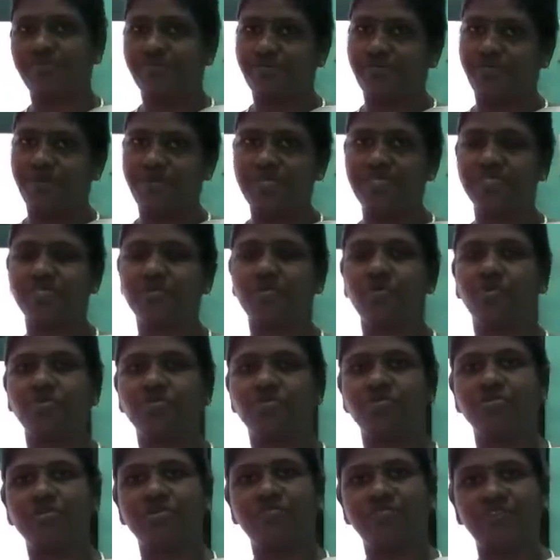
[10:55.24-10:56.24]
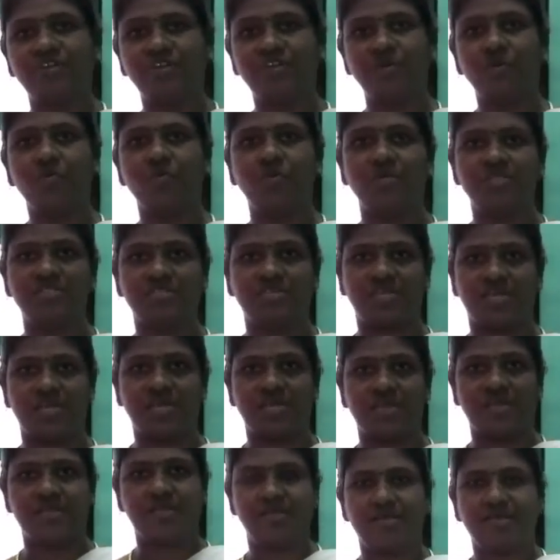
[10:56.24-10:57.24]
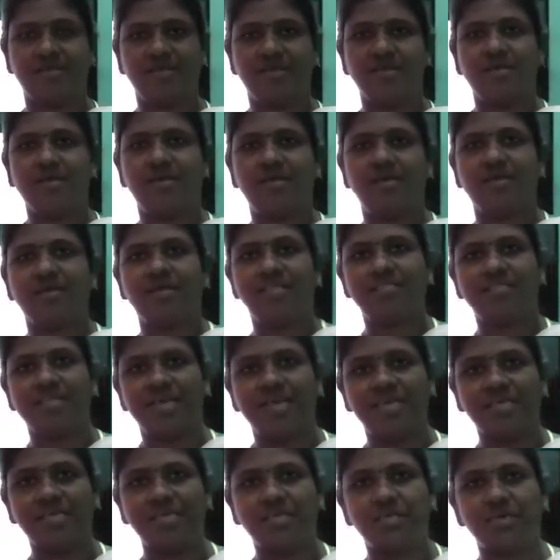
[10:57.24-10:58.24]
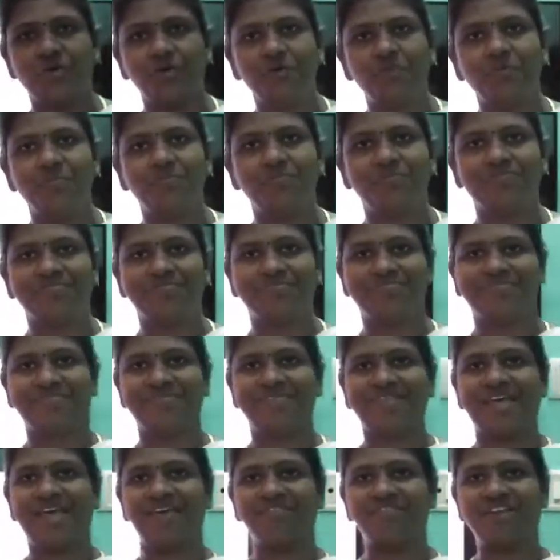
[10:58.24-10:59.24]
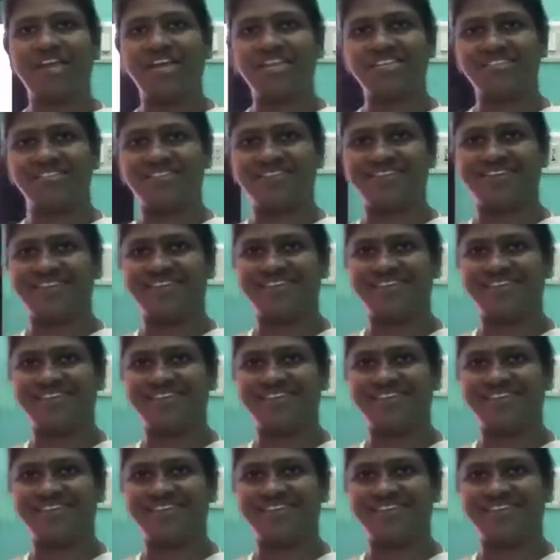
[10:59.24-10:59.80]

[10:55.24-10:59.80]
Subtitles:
please go through the video once again. Thank you. Have a nice day.